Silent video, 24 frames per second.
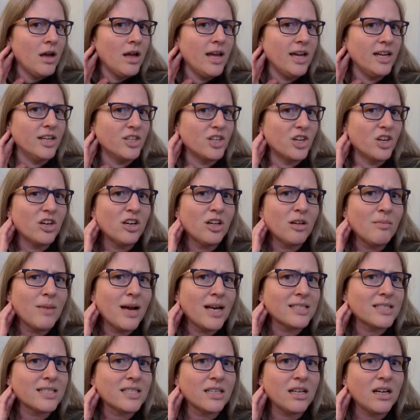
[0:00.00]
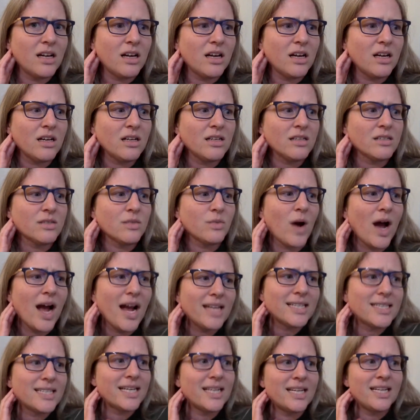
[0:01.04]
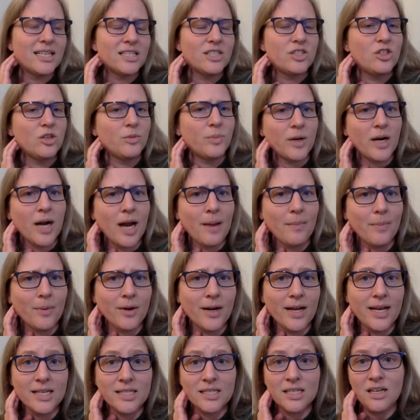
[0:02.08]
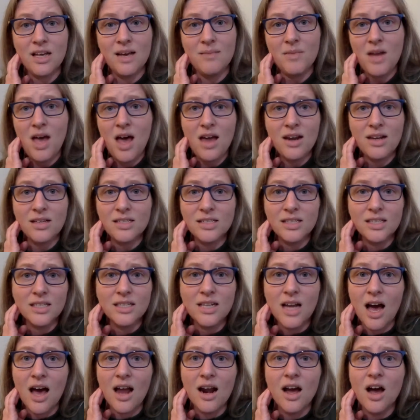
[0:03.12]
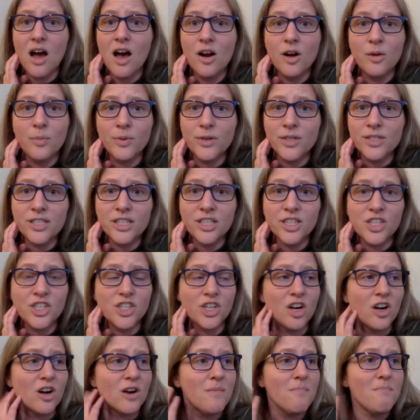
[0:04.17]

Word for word: internal muscles, why it's getting super hypernasal, I'm honestly not 100% sure.